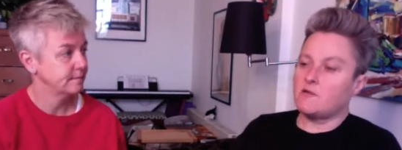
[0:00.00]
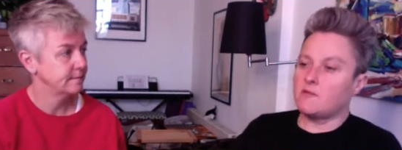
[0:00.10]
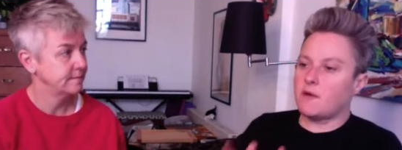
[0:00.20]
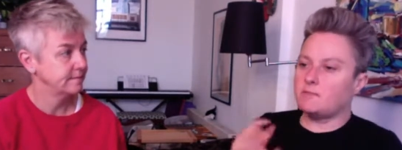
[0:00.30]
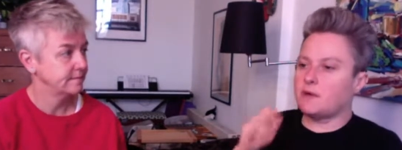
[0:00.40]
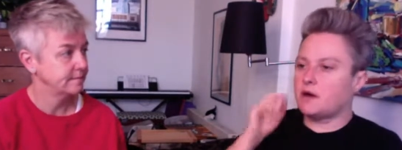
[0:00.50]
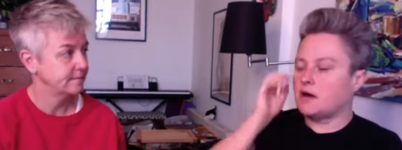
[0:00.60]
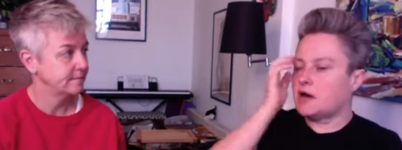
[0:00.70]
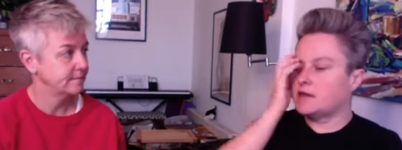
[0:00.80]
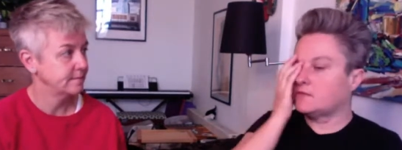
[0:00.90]
Speaker 1: I remember
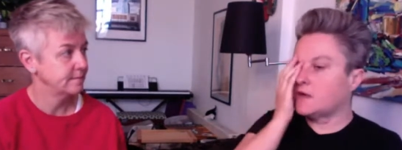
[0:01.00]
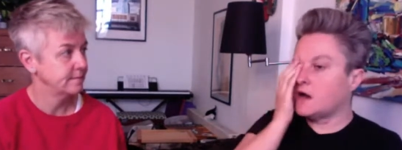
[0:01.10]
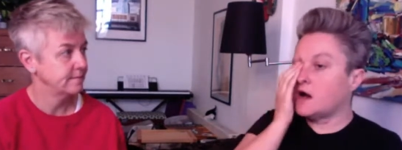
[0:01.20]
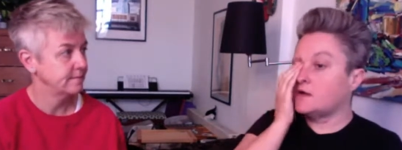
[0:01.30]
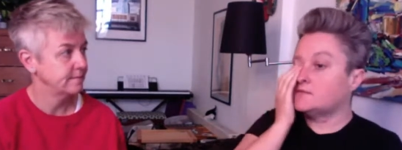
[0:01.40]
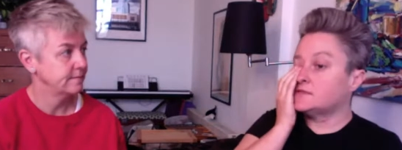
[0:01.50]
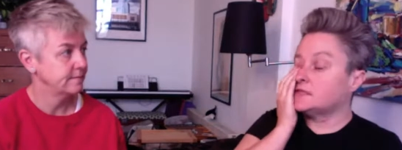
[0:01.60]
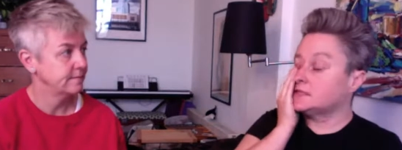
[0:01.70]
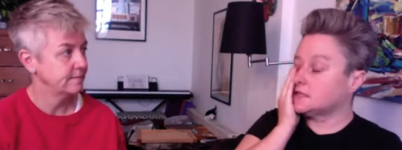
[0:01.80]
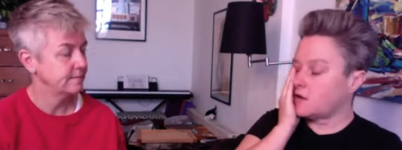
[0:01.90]
I uh, after
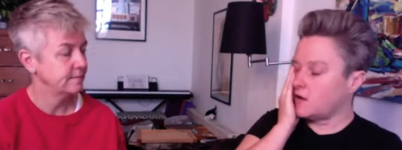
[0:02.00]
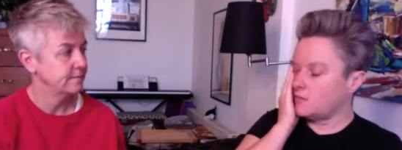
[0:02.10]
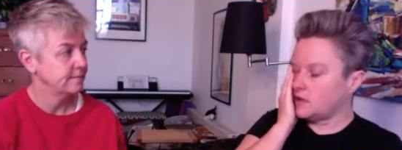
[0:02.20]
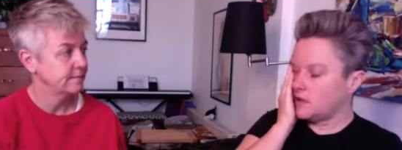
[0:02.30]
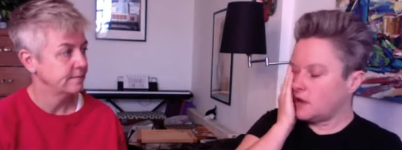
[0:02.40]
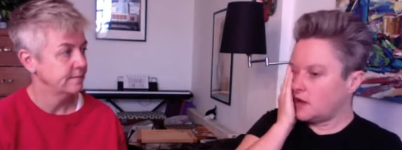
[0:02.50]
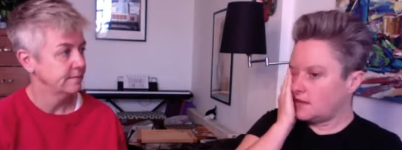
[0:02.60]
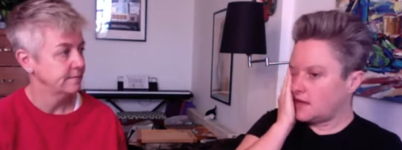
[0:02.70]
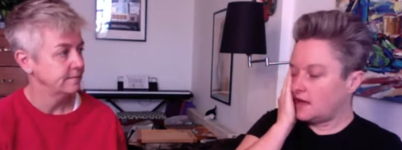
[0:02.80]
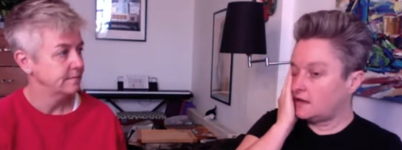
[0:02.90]
this comment, I
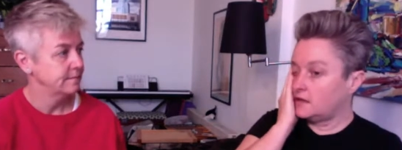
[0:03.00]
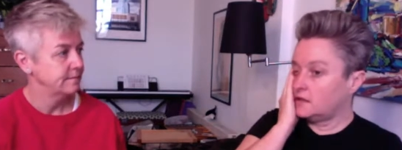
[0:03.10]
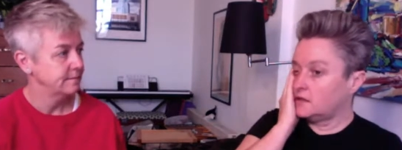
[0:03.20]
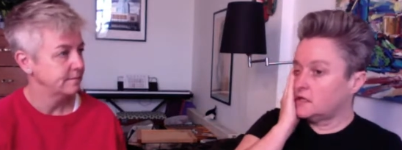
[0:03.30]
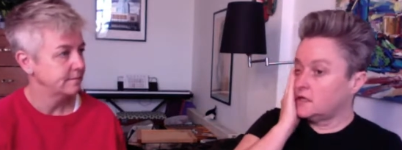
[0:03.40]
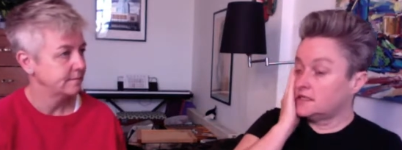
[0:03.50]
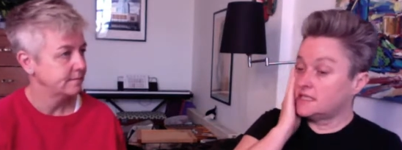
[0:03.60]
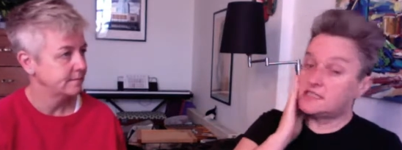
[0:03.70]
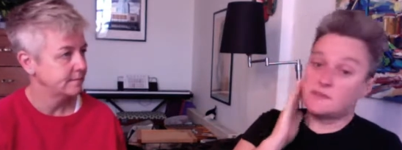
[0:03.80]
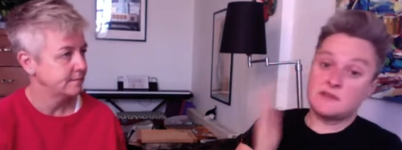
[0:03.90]
then did
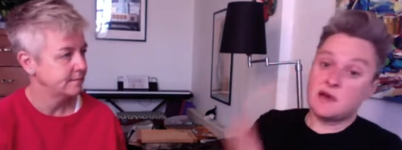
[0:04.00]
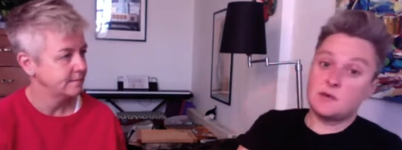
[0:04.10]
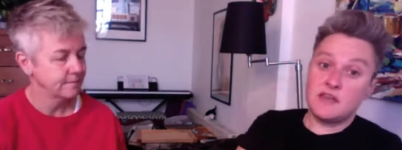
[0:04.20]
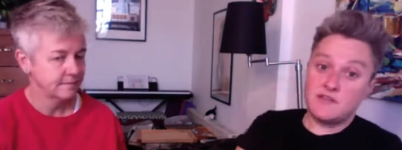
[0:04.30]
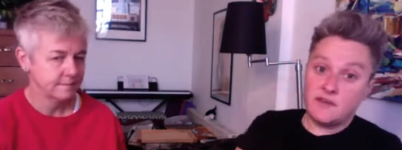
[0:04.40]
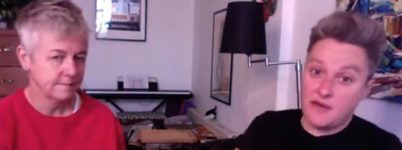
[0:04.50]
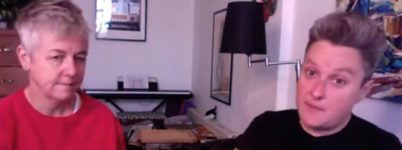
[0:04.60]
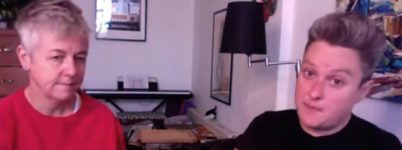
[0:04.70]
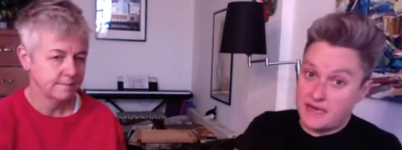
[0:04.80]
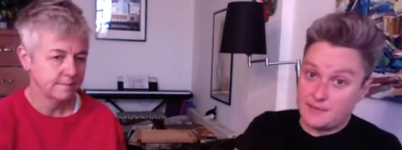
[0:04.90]
something that I would never
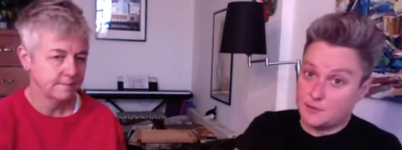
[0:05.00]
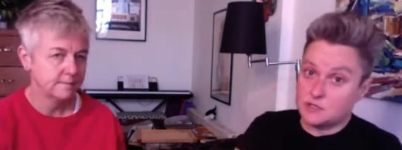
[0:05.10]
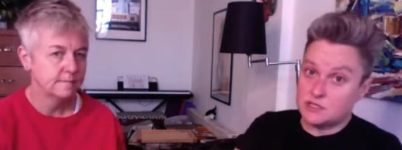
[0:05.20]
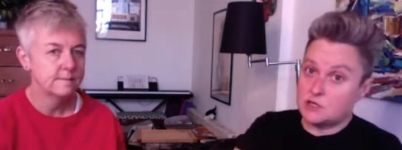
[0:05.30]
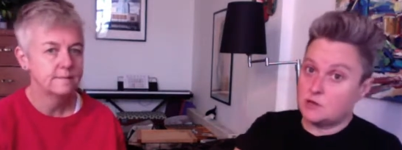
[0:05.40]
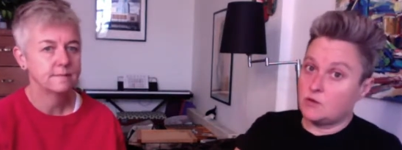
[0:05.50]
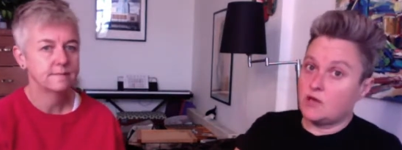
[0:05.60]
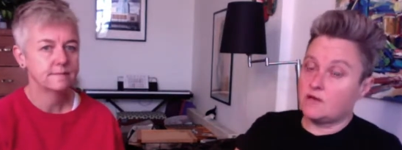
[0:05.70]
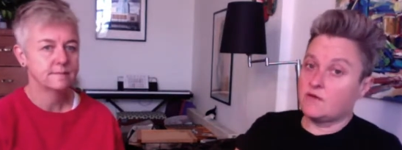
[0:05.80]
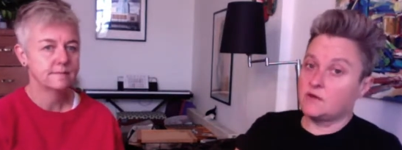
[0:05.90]
have been able to do
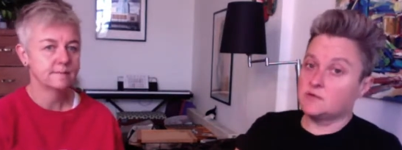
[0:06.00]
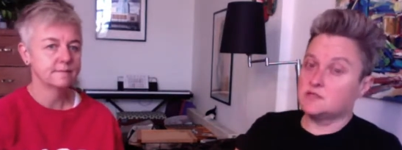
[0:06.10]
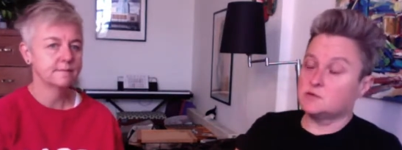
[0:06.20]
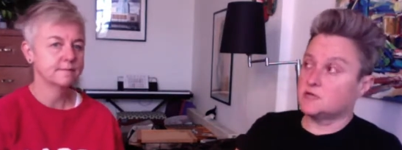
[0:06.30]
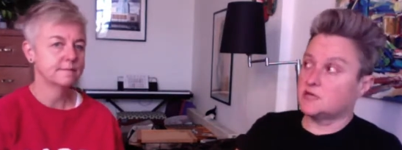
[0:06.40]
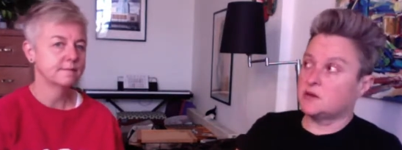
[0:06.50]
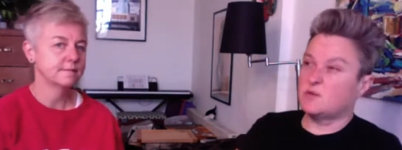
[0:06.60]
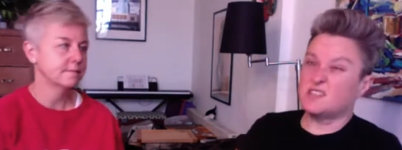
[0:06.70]
if I was still drinking,